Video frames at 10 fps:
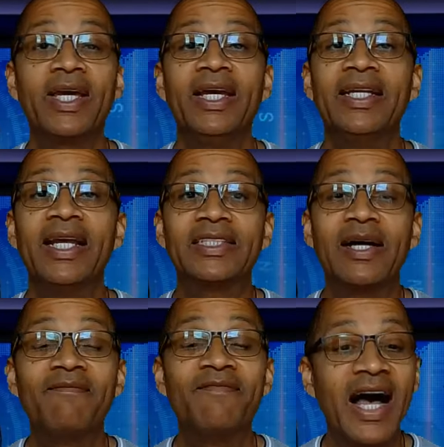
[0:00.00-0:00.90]
Okay,
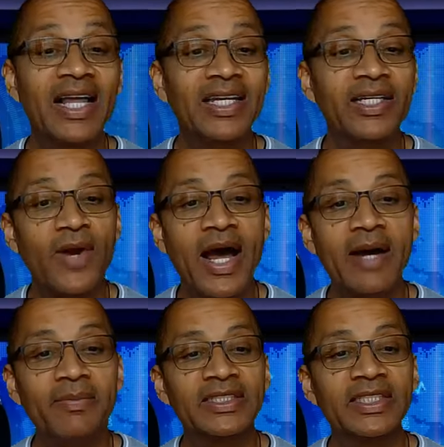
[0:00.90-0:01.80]
next up, violent
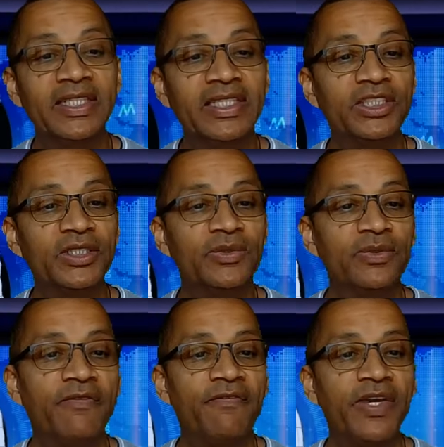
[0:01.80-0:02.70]
crime is an issue.
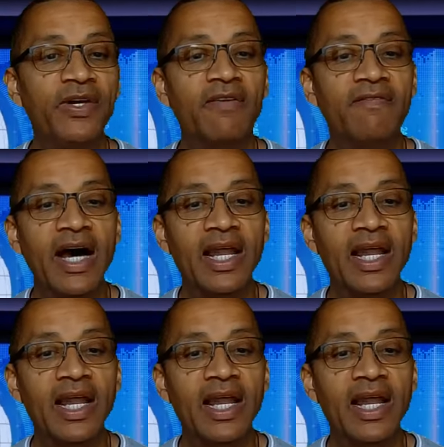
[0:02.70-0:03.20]
Fear